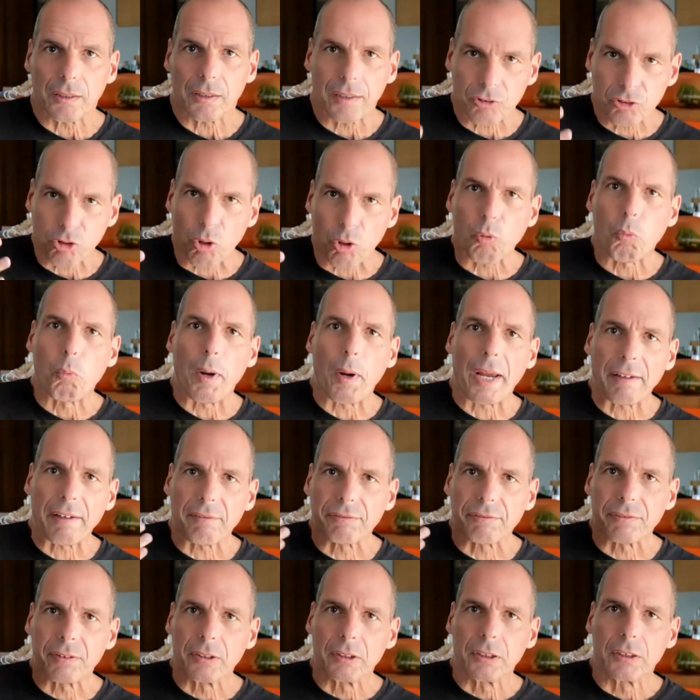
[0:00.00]
shock
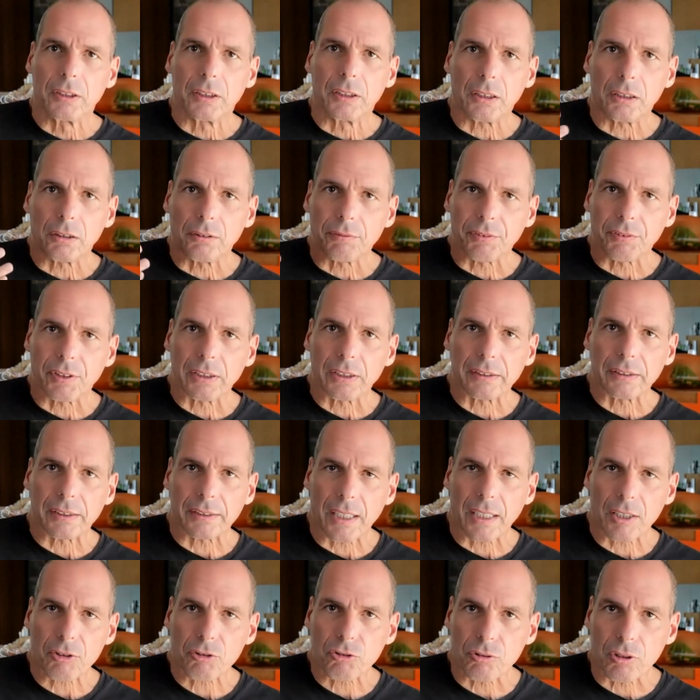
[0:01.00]
wave of the
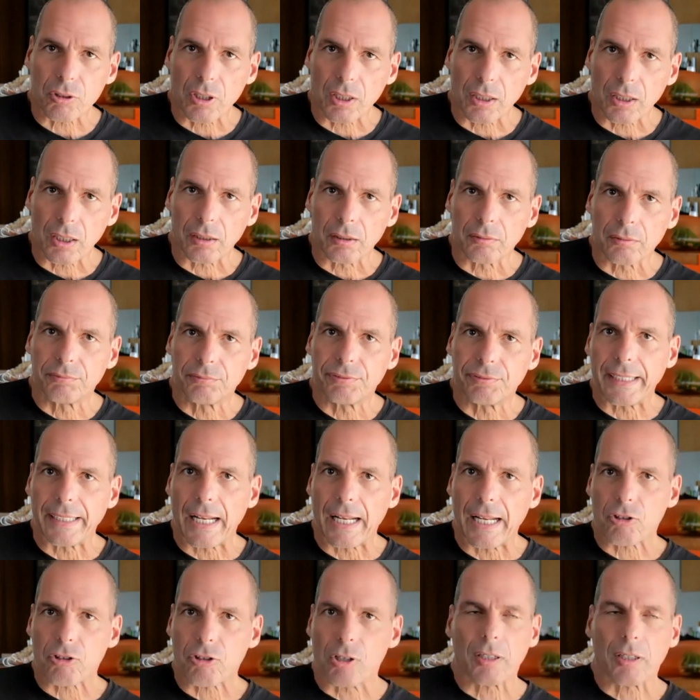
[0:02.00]
international
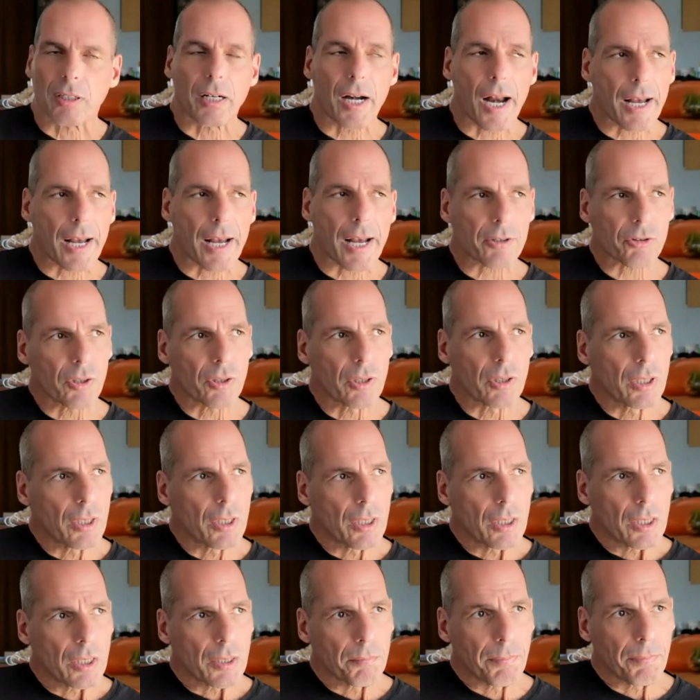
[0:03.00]
financial crash.
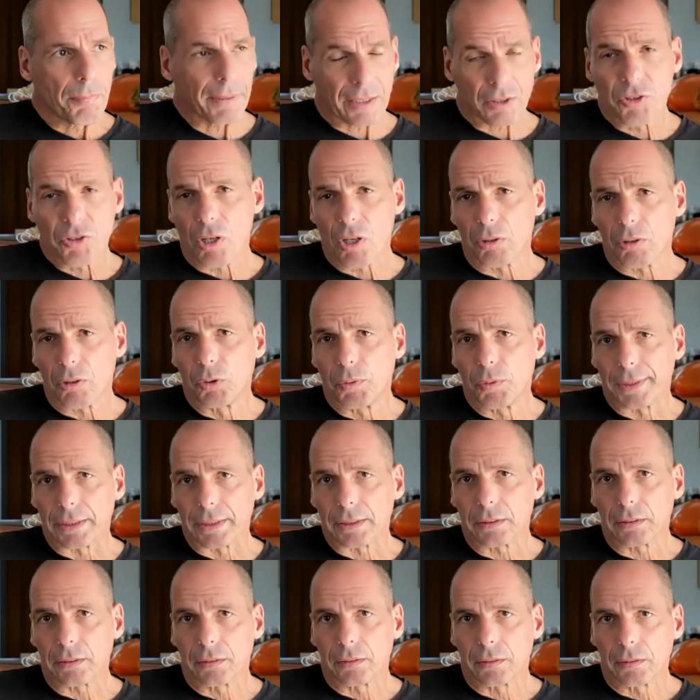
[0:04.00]
But in so
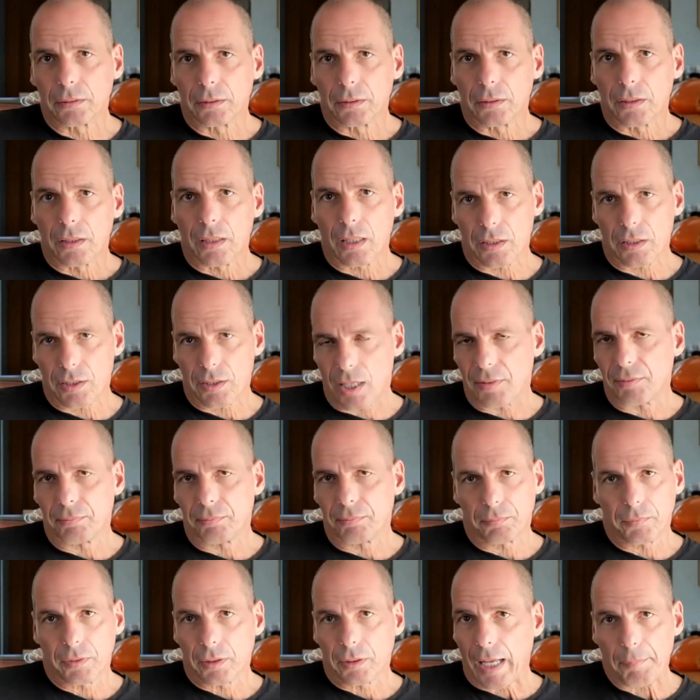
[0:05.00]
doing, they saved
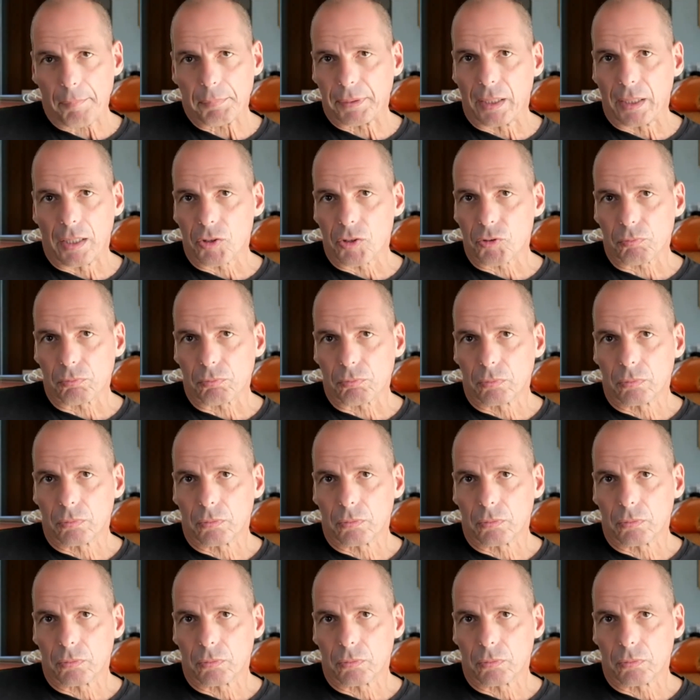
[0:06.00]
capitalism.